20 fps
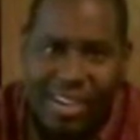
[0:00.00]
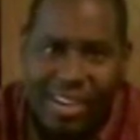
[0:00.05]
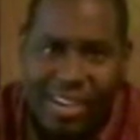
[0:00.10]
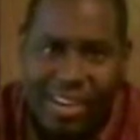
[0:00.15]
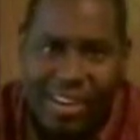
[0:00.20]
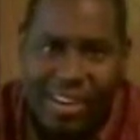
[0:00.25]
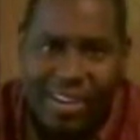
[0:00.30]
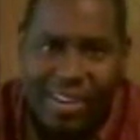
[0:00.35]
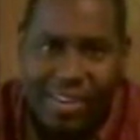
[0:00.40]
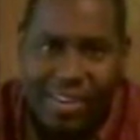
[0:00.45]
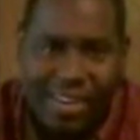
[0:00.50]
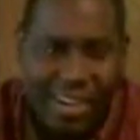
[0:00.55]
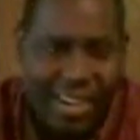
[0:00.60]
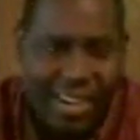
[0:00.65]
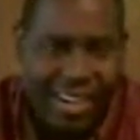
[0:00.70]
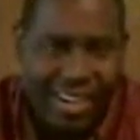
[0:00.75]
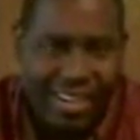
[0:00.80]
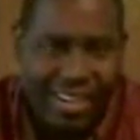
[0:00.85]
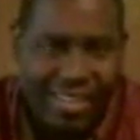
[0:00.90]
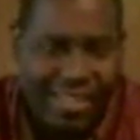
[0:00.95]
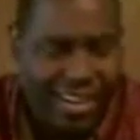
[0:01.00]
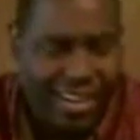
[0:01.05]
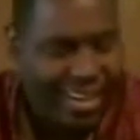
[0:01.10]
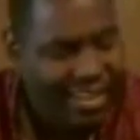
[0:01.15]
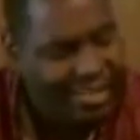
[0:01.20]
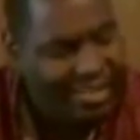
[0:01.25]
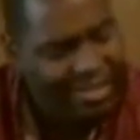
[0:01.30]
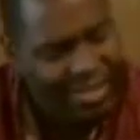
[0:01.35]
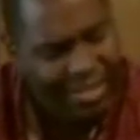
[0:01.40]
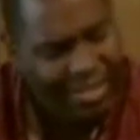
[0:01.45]

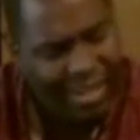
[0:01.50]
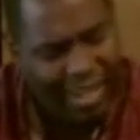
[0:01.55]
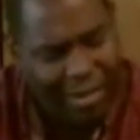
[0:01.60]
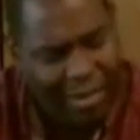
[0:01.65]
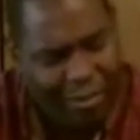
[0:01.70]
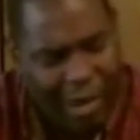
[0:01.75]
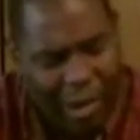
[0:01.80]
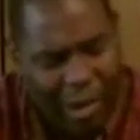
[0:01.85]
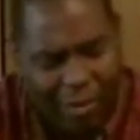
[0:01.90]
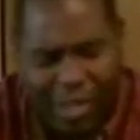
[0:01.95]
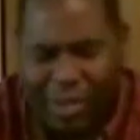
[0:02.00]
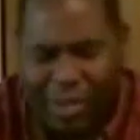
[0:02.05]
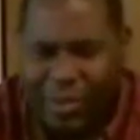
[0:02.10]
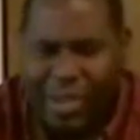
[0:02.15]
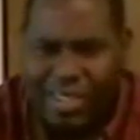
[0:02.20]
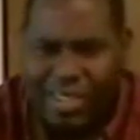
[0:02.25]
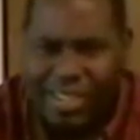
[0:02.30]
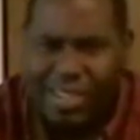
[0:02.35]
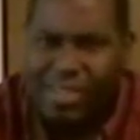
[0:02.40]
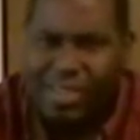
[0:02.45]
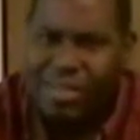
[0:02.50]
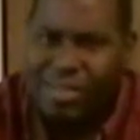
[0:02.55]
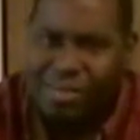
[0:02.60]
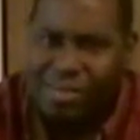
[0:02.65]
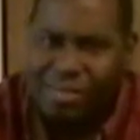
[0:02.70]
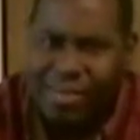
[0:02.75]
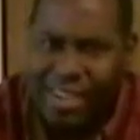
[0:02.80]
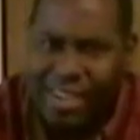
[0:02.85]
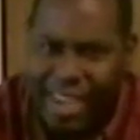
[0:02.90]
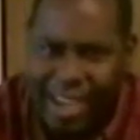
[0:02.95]
I really wanted to do
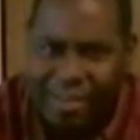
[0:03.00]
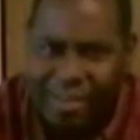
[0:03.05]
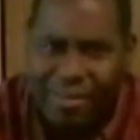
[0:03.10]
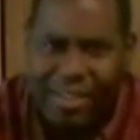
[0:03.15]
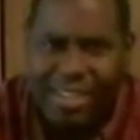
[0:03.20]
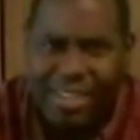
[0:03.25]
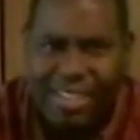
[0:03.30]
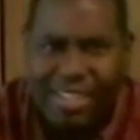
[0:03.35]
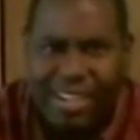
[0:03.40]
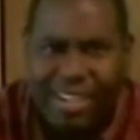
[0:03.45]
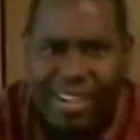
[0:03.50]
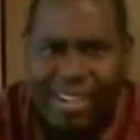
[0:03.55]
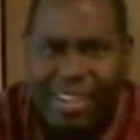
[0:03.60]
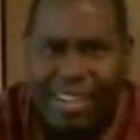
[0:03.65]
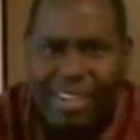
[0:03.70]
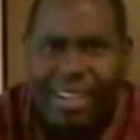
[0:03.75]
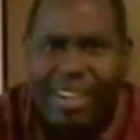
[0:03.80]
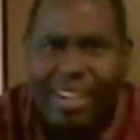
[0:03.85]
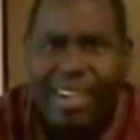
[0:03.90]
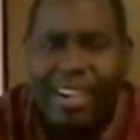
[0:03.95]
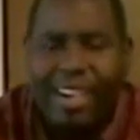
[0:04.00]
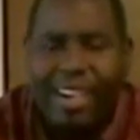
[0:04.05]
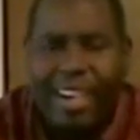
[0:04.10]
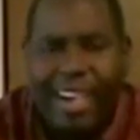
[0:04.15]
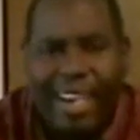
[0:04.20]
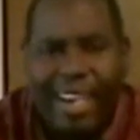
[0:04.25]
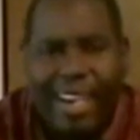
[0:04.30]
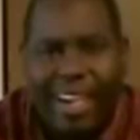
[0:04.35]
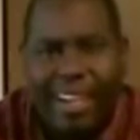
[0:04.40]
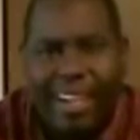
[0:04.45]
some catfish jugging
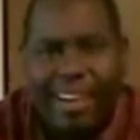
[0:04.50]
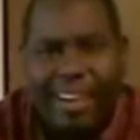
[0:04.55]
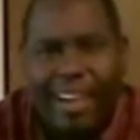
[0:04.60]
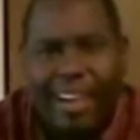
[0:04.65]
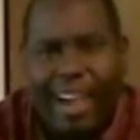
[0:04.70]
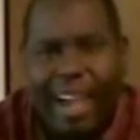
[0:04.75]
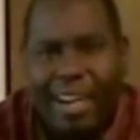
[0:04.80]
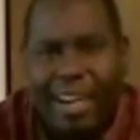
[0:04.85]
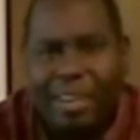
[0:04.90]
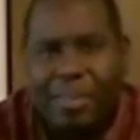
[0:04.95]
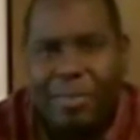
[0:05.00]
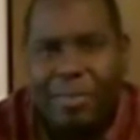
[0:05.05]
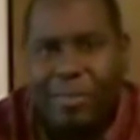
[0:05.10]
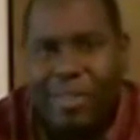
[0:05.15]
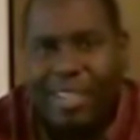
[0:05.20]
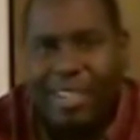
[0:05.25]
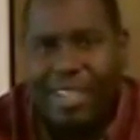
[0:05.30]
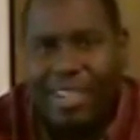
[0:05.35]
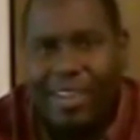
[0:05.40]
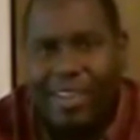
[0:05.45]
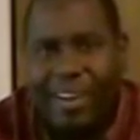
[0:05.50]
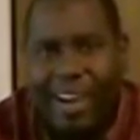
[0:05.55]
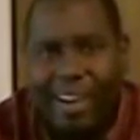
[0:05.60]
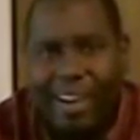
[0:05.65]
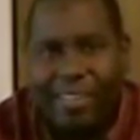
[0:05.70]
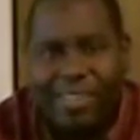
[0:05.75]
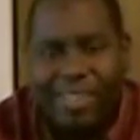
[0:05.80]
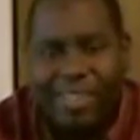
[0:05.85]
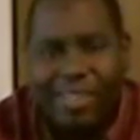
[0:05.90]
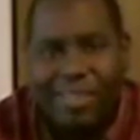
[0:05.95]
and I don't really know
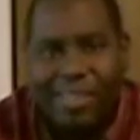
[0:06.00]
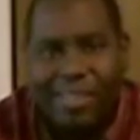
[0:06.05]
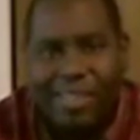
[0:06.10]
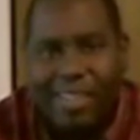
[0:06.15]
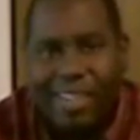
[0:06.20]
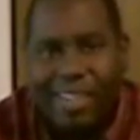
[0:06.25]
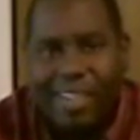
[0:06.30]
how to.